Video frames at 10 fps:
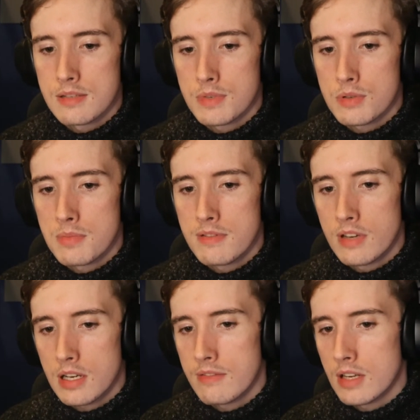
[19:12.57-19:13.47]
which would be
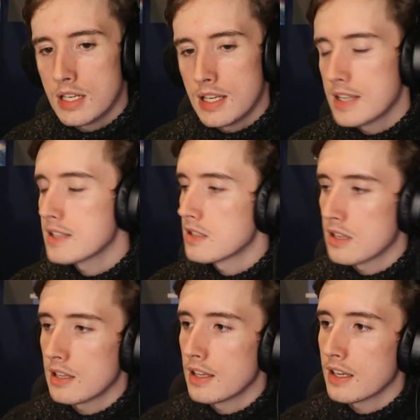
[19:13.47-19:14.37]
very, very nice.
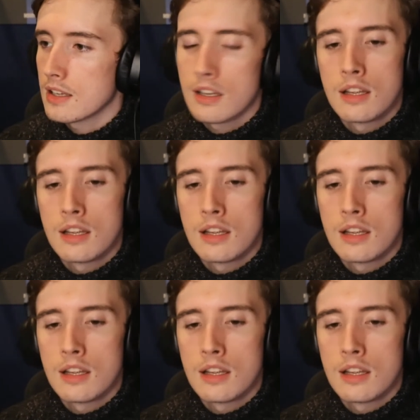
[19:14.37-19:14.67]
I'd like it.